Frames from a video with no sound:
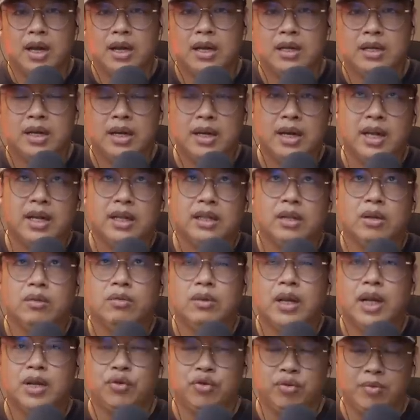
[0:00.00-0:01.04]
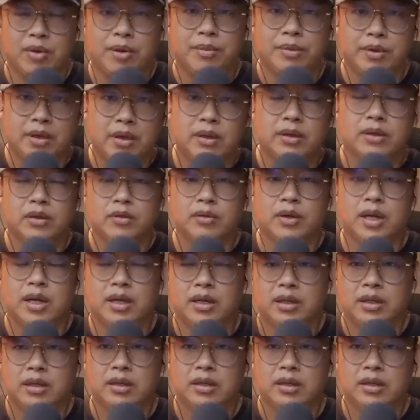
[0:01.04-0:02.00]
Nala, Tonla, Dremabona, Tonla,